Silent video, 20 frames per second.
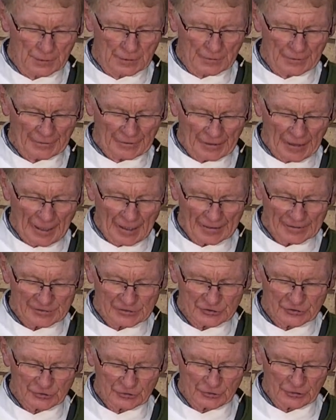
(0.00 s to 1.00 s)
He
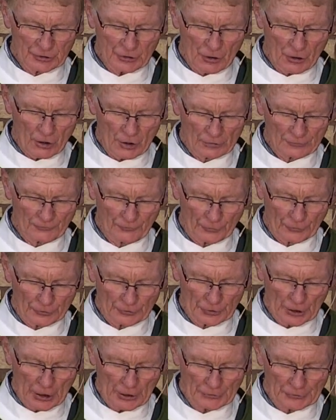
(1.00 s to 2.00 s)
asked God for
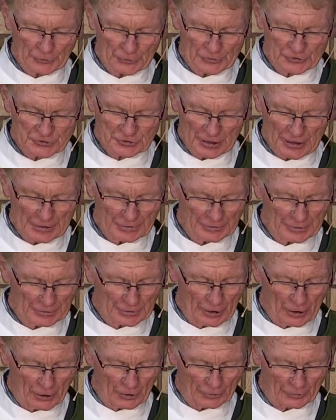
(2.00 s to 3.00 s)
an understanding
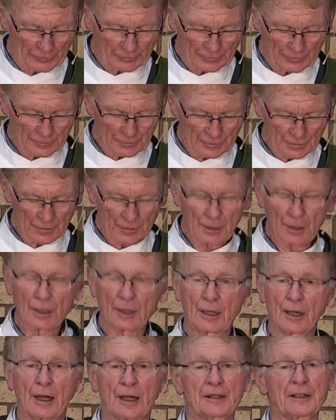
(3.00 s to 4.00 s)
heart,
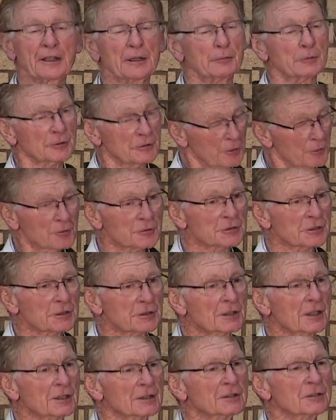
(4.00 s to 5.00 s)
and he would use
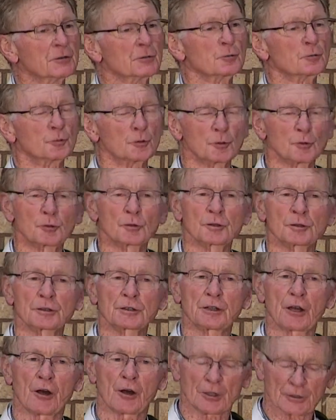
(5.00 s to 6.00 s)
it to rule
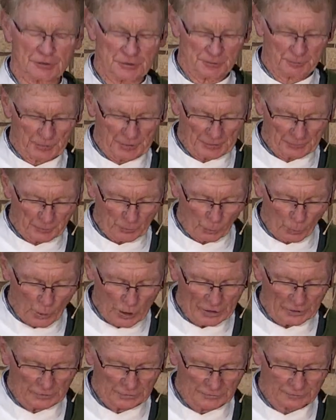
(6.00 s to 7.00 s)
God's people
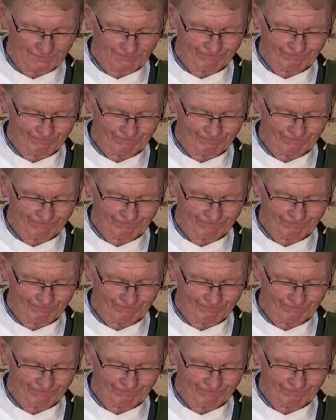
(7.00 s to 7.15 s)
well.